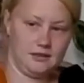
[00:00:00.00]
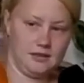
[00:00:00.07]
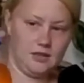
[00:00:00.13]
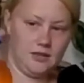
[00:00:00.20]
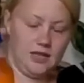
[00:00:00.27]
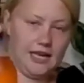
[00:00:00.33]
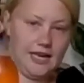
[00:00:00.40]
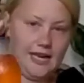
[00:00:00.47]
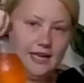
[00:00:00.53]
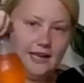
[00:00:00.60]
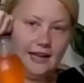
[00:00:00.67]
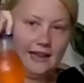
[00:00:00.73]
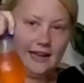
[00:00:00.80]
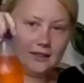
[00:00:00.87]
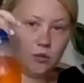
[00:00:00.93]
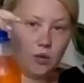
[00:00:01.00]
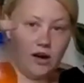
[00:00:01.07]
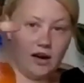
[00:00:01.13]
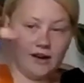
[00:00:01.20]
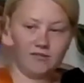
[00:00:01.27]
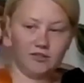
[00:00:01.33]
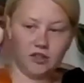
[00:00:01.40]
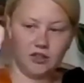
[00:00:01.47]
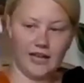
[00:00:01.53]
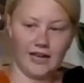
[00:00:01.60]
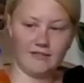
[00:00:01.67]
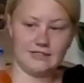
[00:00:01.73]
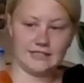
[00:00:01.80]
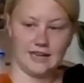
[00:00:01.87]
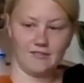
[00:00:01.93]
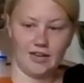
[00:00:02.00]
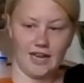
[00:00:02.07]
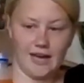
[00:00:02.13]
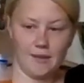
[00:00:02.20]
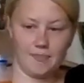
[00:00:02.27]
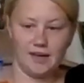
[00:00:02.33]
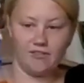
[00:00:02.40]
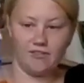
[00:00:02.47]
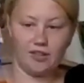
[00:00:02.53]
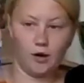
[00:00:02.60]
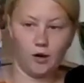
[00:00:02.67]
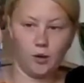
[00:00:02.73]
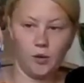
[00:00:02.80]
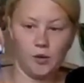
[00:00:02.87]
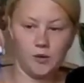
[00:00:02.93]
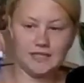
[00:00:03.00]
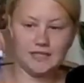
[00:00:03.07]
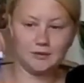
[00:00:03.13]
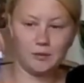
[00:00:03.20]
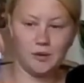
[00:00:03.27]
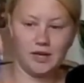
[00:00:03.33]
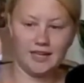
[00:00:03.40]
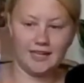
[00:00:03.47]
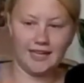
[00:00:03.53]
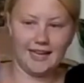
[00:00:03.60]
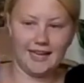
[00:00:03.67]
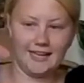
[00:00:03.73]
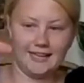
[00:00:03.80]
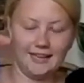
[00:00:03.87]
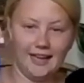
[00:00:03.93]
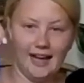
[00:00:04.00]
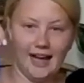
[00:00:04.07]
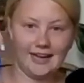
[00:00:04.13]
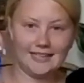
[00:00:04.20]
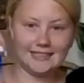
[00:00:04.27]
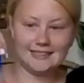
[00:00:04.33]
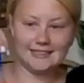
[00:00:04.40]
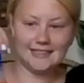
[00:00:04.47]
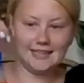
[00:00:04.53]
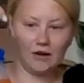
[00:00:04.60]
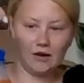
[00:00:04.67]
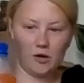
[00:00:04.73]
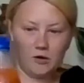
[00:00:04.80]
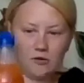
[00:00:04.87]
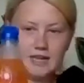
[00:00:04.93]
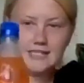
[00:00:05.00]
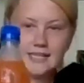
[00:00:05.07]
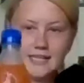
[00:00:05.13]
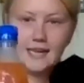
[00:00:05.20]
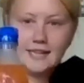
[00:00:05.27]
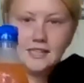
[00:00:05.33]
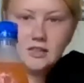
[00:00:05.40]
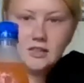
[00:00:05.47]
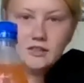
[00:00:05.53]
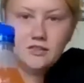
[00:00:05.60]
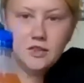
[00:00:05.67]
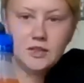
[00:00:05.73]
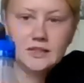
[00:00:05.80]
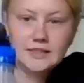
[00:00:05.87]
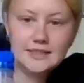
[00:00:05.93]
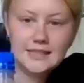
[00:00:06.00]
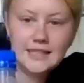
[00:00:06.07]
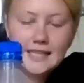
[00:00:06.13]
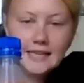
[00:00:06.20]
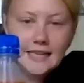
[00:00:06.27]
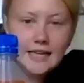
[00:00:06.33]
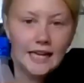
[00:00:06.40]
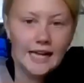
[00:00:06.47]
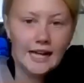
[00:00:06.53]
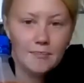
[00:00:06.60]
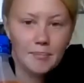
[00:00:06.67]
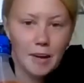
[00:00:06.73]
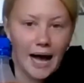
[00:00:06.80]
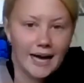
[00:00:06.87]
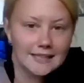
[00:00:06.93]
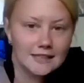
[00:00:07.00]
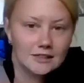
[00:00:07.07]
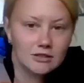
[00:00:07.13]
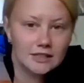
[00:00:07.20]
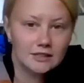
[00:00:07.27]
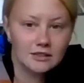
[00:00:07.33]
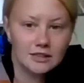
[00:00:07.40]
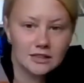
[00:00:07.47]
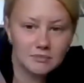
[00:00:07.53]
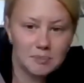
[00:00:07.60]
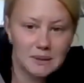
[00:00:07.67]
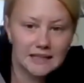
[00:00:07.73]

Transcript: Okay, and that's what I've done there, is I've let a bit of the, oh, it's working. I can see it already. I don't know if you can see, but ice crystals have been